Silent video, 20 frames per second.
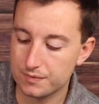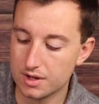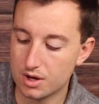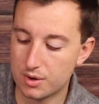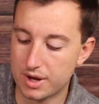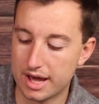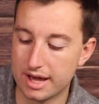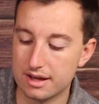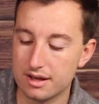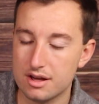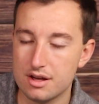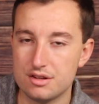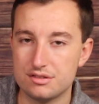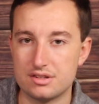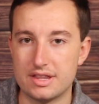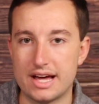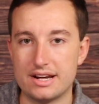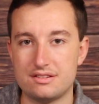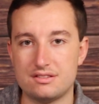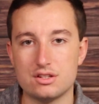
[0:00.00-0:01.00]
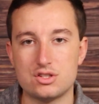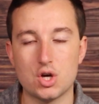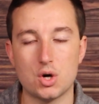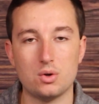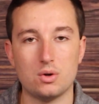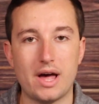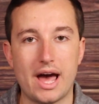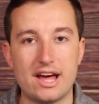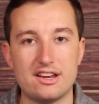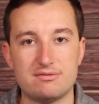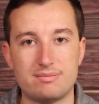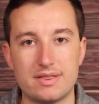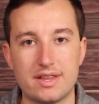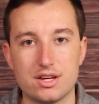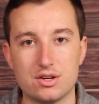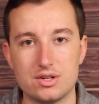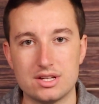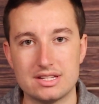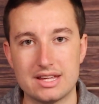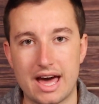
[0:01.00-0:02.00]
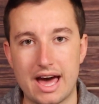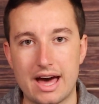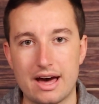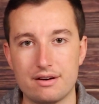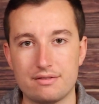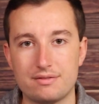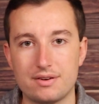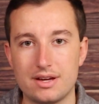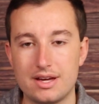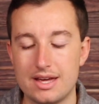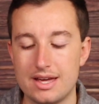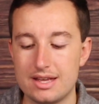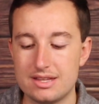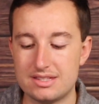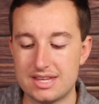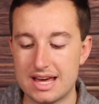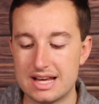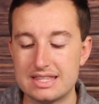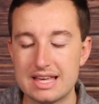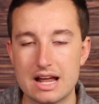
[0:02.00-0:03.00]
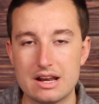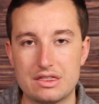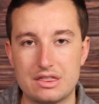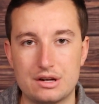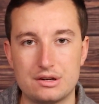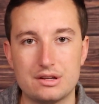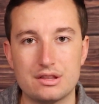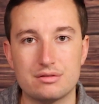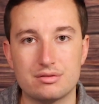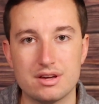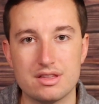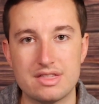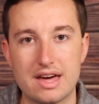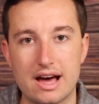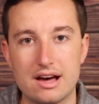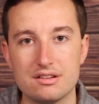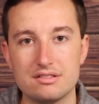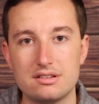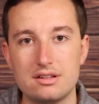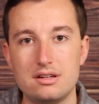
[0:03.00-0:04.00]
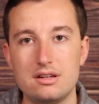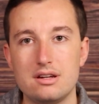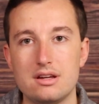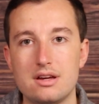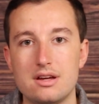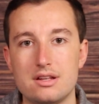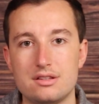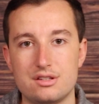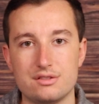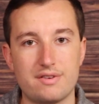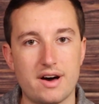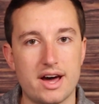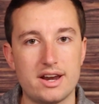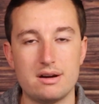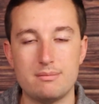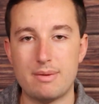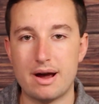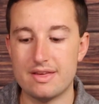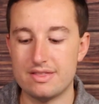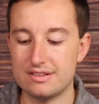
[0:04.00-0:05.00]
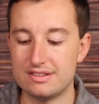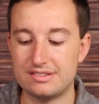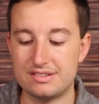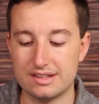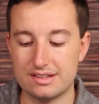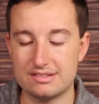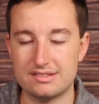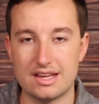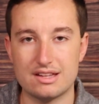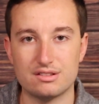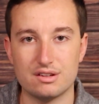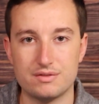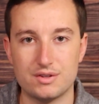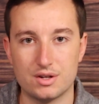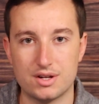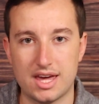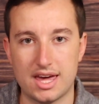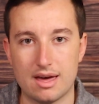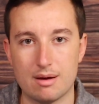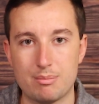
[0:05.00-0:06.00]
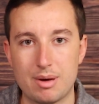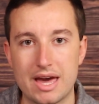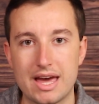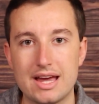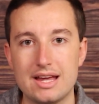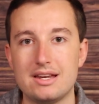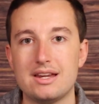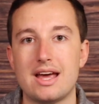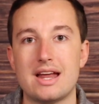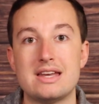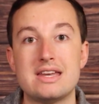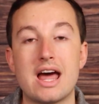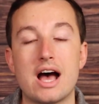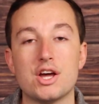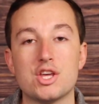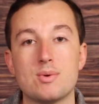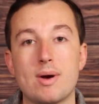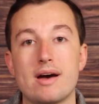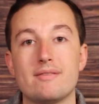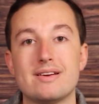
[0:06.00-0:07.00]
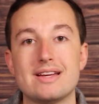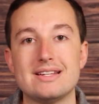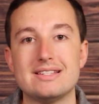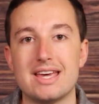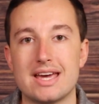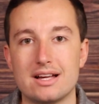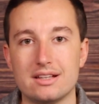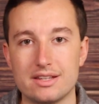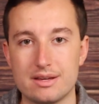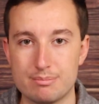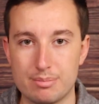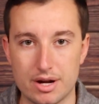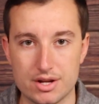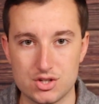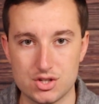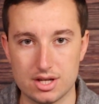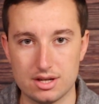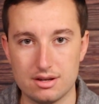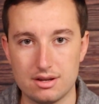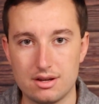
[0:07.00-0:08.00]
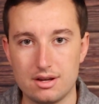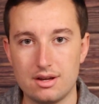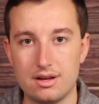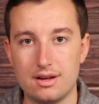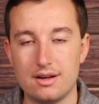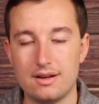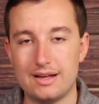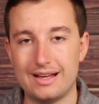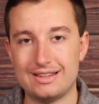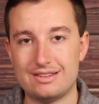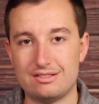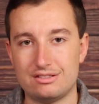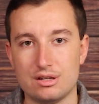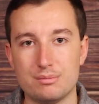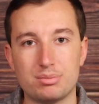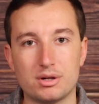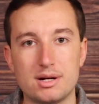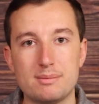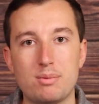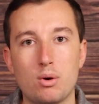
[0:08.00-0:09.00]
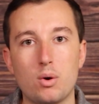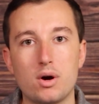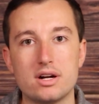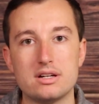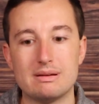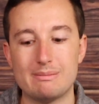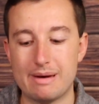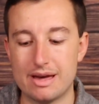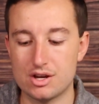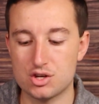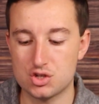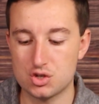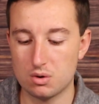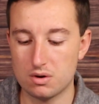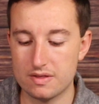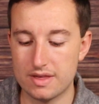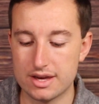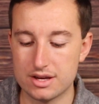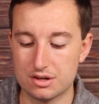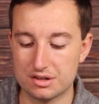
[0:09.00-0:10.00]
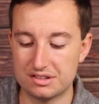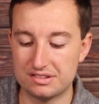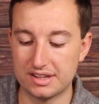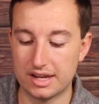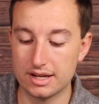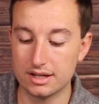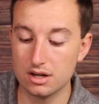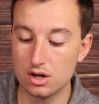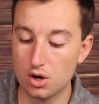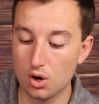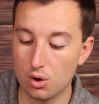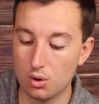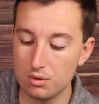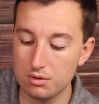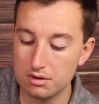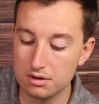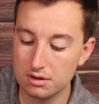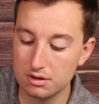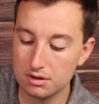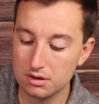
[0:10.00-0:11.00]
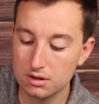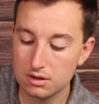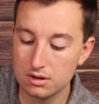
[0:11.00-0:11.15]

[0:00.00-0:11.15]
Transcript: Okay, so that's the total ad spend that you need to have. Take that $33,000, divide it by the 6 days of your campaign, and now you have a daily budget. It's super important to make sure that you're setting a goal,